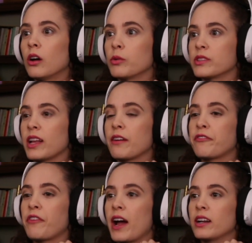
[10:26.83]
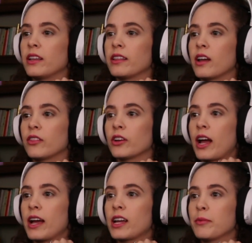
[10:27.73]
Was that finally the other
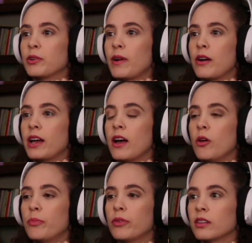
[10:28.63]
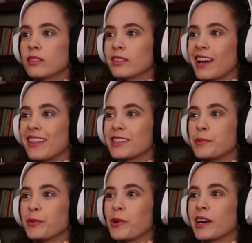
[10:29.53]
guy coming around to help? The guy that's
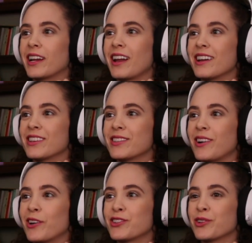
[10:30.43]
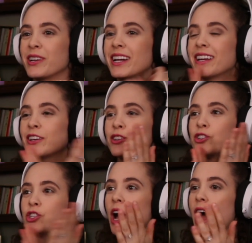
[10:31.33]
been working on his archery?
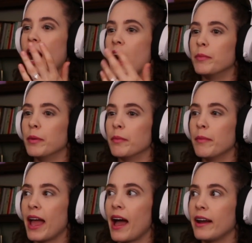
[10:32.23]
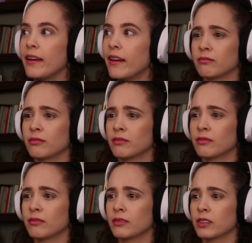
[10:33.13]
Good job, man.
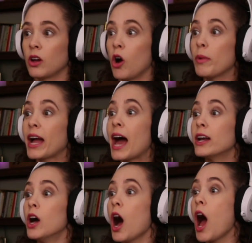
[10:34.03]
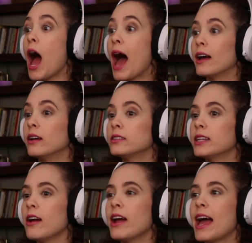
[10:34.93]
Oh my God! Ah!
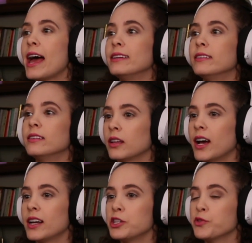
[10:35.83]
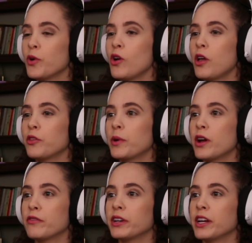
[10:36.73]
Tyrion! How did you roll all the
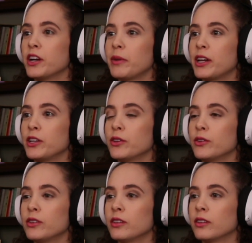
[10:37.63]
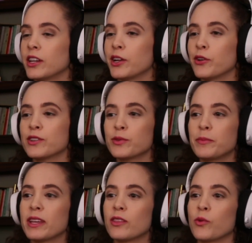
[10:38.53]
way over here, my dude? You know, this
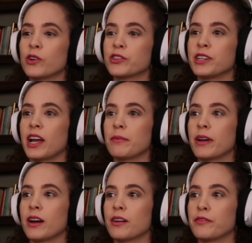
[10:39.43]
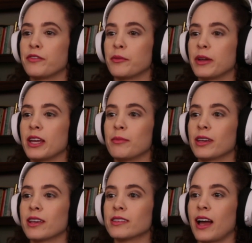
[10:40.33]
would be the worst nightmare for me
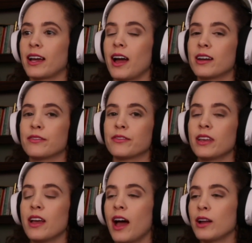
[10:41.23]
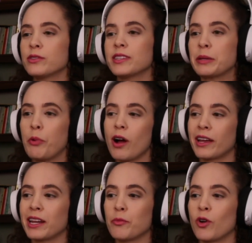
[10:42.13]
because I don't
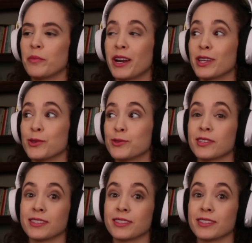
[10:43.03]
sleepwalk anymore, but I used to